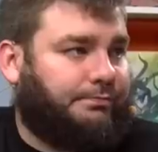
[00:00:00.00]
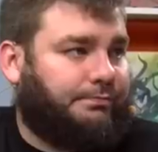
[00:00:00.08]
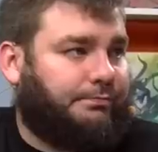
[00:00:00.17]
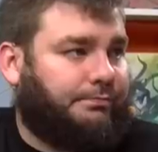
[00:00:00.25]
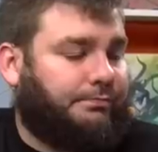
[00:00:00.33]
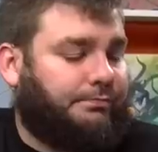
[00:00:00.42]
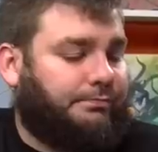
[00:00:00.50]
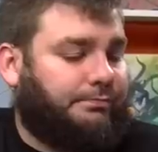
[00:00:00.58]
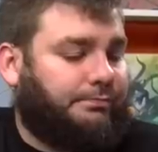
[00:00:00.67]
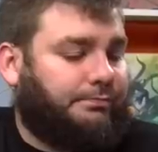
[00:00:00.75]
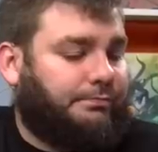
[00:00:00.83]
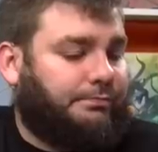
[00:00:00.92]

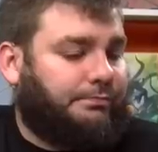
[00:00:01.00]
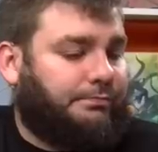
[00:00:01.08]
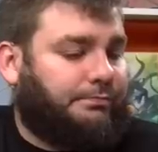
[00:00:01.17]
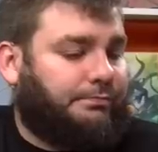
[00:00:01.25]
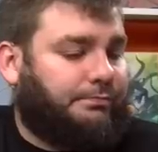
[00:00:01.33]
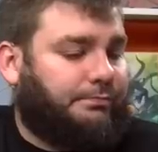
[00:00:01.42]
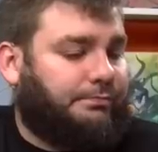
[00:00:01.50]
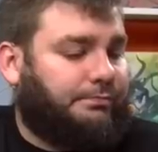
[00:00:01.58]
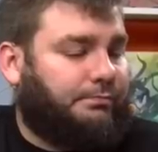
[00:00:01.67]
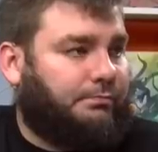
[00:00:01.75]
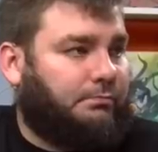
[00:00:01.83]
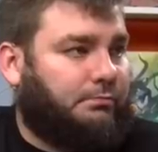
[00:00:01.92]

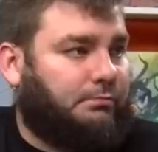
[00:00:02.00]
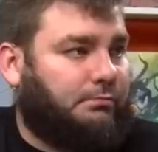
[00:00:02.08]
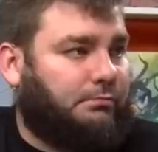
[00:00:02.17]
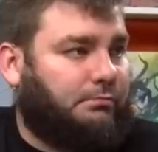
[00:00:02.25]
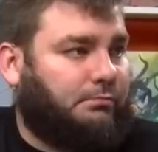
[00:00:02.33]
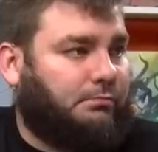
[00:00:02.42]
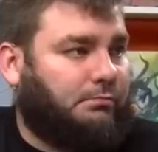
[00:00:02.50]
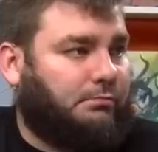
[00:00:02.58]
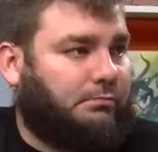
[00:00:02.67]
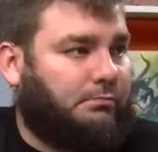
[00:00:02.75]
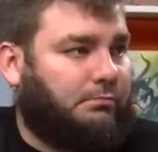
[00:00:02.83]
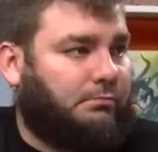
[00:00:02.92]

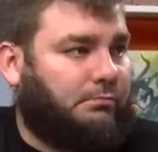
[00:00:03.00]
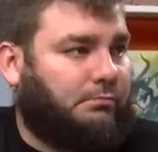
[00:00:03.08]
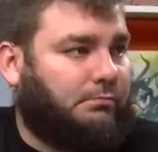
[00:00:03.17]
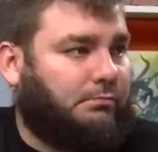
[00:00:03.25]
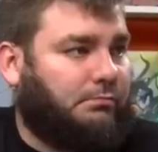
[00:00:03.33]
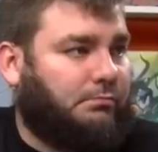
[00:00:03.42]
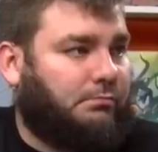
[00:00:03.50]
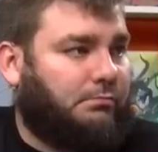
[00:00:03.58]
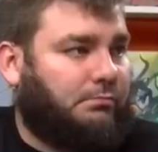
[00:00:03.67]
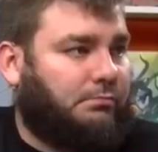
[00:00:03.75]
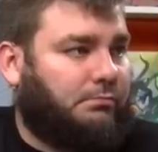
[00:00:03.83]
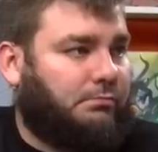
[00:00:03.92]

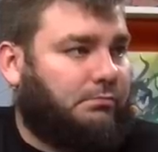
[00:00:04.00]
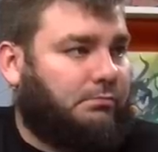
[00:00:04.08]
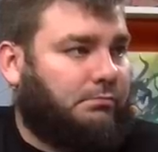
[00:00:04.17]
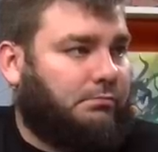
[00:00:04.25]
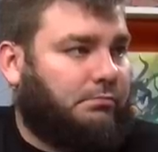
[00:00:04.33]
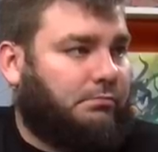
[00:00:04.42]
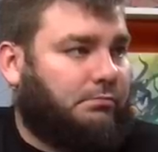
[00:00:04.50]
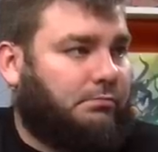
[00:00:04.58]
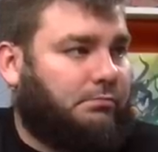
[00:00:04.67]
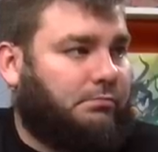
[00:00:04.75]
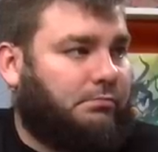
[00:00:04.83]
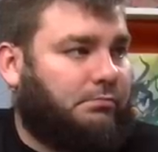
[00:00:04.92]

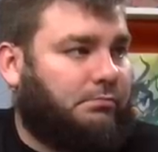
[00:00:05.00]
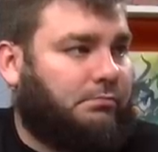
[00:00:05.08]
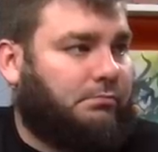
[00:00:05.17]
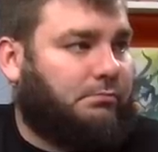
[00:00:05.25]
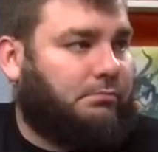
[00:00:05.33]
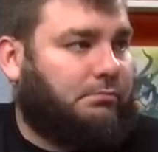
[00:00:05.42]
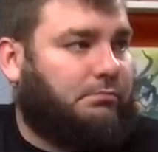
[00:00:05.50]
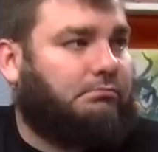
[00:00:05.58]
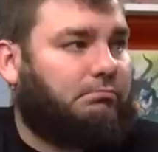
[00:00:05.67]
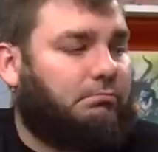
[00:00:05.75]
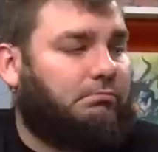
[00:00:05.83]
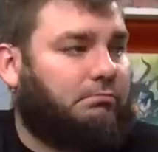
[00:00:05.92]

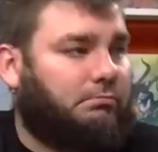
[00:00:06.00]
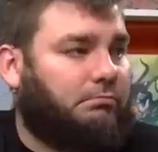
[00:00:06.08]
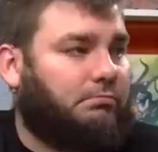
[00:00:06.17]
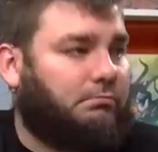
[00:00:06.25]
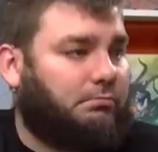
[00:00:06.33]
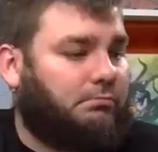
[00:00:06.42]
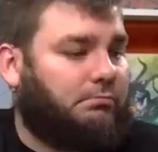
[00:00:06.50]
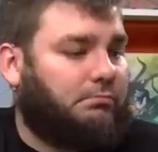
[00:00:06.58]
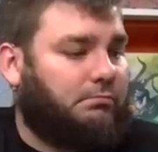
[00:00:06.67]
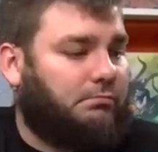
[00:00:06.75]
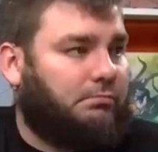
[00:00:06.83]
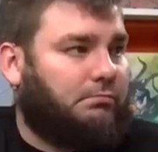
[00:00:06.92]

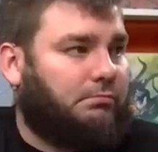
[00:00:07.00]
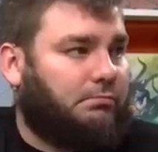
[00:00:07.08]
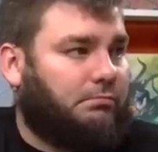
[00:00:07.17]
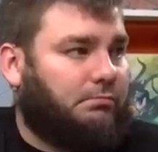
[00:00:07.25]
No words are spoken by the person on screen.